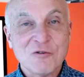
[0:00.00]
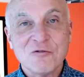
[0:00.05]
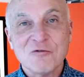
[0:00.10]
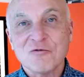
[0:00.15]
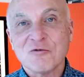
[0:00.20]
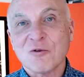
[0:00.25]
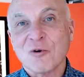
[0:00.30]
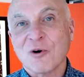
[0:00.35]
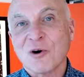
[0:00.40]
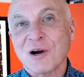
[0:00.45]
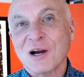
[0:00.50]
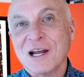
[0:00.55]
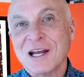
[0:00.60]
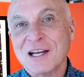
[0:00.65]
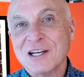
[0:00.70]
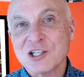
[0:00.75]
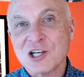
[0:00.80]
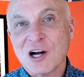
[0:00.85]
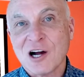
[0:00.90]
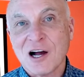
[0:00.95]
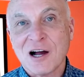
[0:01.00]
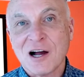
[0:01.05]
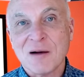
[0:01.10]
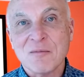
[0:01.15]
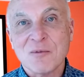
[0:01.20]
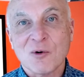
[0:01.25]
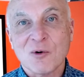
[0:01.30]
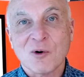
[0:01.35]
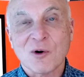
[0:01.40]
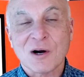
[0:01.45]
for a
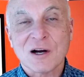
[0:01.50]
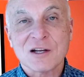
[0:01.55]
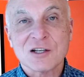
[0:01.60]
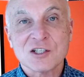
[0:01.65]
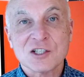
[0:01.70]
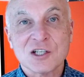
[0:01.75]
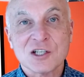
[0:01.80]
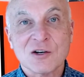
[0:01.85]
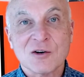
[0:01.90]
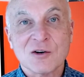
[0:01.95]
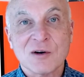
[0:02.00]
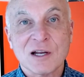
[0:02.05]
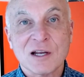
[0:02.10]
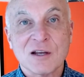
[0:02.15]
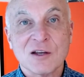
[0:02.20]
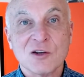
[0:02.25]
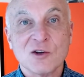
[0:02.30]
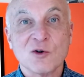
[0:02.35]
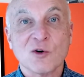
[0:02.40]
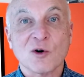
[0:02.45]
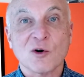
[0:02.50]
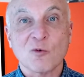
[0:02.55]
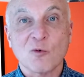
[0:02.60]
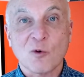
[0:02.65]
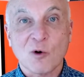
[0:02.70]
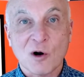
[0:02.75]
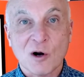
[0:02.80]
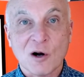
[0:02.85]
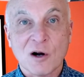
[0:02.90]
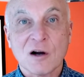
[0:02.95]
job or considering your
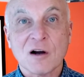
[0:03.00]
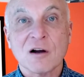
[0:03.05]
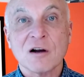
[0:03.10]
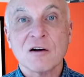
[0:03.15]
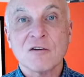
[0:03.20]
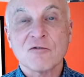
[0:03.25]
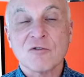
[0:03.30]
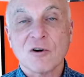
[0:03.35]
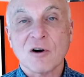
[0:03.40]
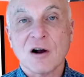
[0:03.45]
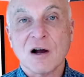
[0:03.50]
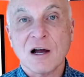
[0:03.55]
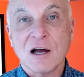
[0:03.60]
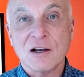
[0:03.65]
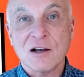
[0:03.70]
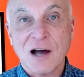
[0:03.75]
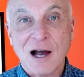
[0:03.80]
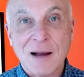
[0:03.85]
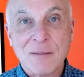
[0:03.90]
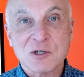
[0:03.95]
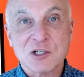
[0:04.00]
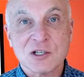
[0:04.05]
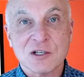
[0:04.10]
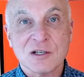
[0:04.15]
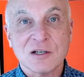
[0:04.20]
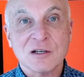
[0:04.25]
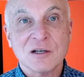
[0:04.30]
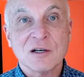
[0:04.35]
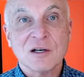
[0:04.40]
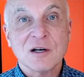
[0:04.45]
work for
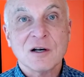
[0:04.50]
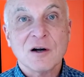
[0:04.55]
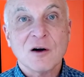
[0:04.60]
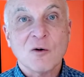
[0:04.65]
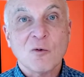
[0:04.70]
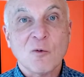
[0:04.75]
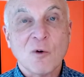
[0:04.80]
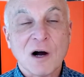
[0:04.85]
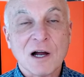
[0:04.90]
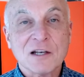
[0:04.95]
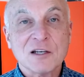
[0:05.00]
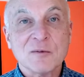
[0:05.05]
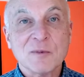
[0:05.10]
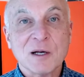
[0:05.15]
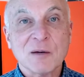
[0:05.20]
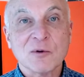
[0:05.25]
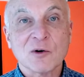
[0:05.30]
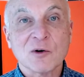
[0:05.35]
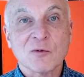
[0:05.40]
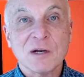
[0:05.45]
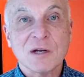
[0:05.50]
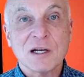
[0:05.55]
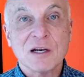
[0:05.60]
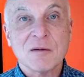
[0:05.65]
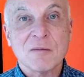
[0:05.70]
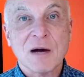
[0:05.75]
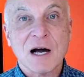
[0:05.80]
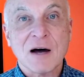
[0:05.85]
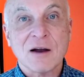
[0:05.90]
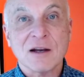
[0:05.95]
adoption want to be able to read
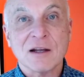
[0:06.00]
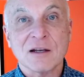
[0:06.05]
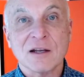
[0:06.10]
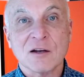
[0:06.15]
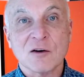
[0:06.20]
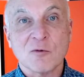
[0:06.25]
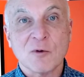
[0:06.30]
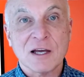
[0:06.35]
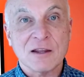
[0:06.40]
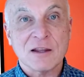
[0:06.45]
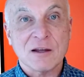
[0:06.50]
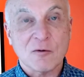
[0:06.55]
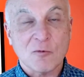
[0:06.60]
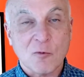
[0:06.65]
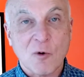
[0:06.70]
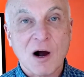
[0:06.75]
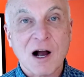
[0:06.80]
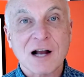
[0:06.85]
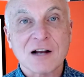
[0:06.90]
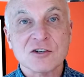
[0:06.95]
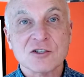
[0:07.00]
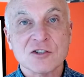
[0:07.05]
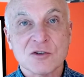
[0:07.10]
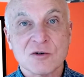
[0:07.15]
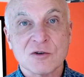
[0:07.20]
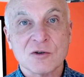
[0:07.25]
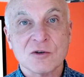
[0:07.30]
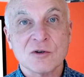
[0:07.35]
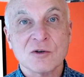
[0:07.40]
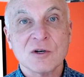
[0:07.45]
about it in a way that walks
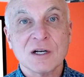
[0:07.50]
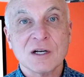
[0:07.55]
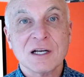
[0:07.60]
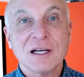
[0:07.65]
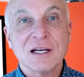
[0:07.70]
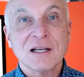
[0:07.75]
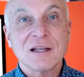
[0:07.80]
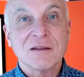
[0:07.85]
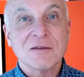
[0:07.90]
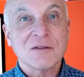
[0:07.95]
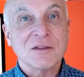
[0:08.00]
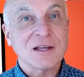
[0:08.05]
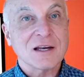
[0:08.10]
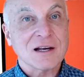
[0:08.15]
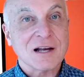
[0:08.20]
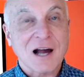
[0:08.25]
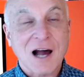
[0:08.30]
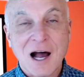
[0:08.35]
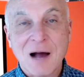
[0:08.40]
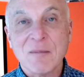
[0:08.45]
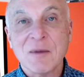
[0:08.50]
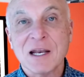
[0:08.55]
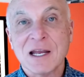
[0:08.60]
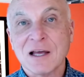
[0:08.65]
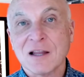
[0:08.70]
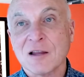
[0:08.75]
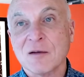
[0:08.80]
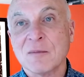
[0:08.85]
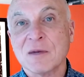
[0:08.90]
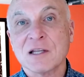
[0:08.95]
through the common
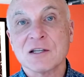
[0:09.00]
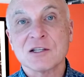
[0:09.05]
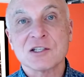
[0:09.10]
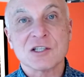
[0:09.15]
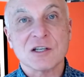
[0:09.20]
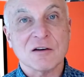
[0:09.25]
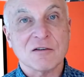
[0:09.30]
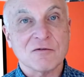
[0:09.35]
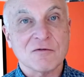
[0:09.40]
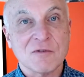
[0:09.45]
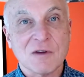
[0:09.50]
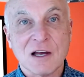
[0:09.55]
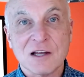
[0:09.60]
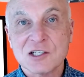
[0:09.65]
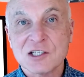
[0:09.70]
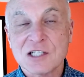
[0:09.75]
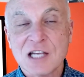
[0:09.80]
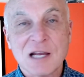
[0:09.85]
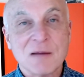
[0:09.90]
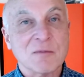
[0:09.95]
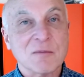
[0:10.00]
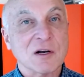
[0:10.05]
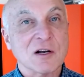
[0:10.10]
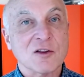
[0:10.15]
elements of a statement of